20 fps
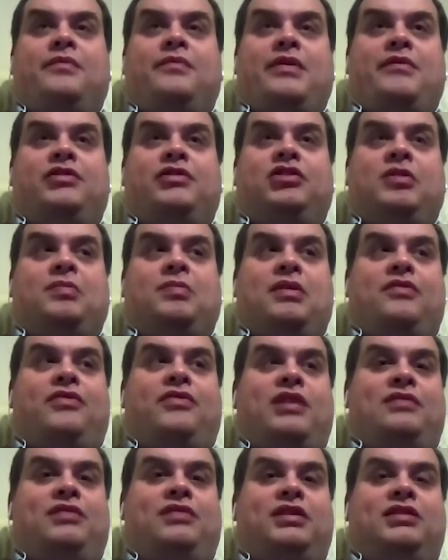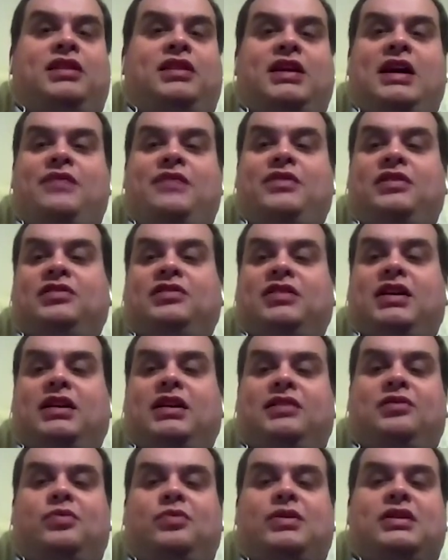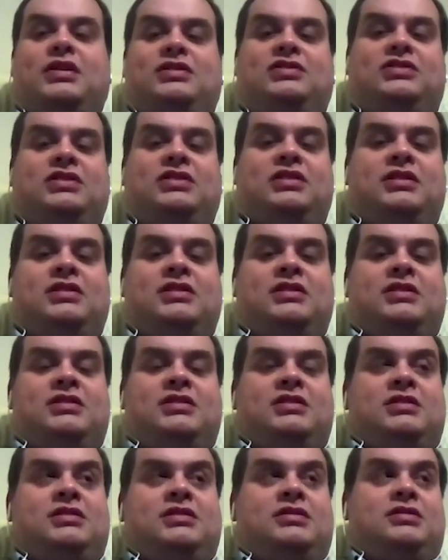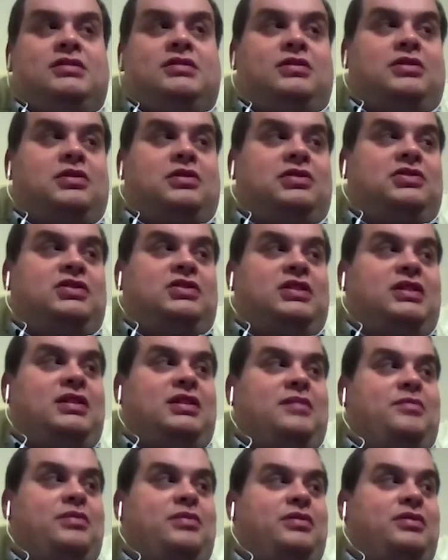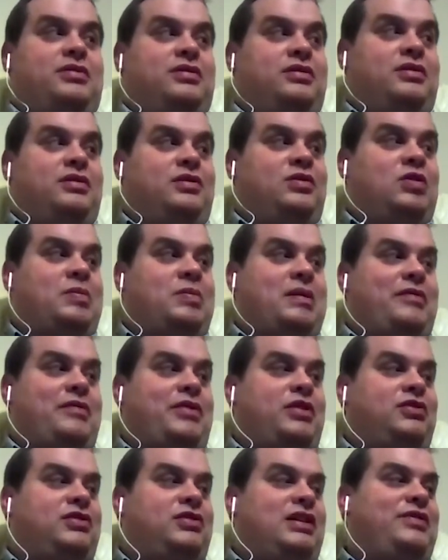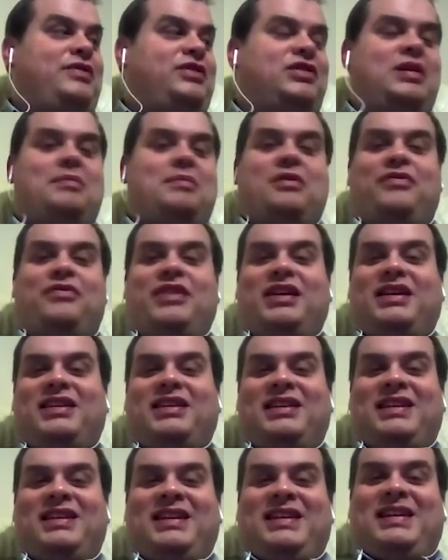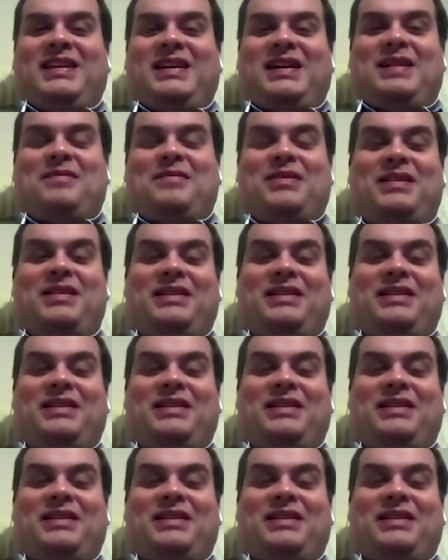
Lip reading: Then the 2.5 litre KV6, which, gosh, talk about those another time, I think. Um,